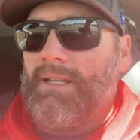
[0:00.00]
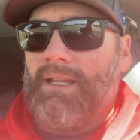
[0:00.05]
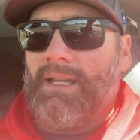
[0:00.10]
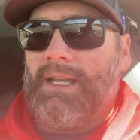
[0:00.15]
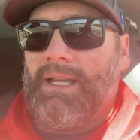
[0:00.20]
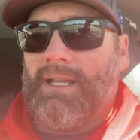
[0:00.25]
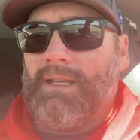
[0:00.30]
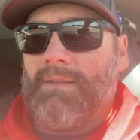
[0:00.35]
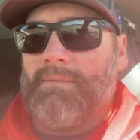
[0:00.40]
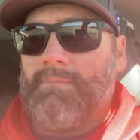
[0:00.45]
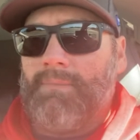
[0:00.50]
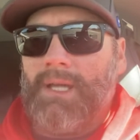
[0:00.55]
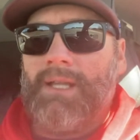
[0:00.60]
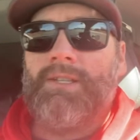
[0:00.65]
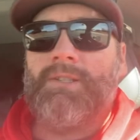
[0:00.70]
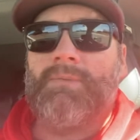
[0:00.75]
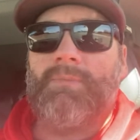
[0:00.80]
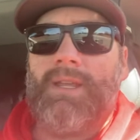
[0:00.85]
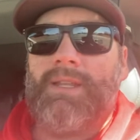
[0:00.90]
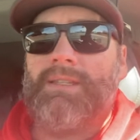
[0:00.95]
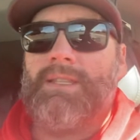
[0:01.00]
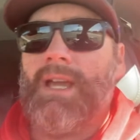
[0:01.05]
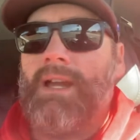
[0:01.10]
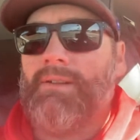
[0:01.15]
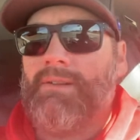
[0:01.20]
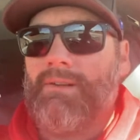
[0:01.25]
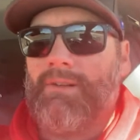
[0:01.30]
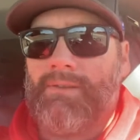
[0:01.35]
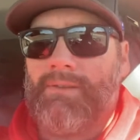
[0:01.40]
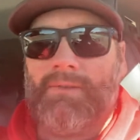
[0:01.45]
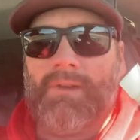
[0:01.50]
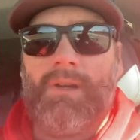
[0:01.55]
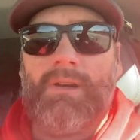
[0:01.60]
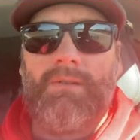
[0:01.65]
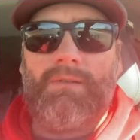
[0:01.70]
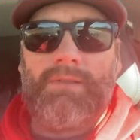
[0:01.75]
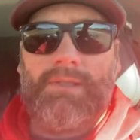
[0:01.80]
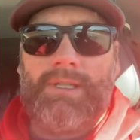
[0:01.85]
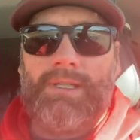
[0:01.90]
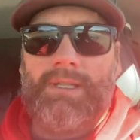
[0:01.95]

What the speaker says: and Benchmade down your throat.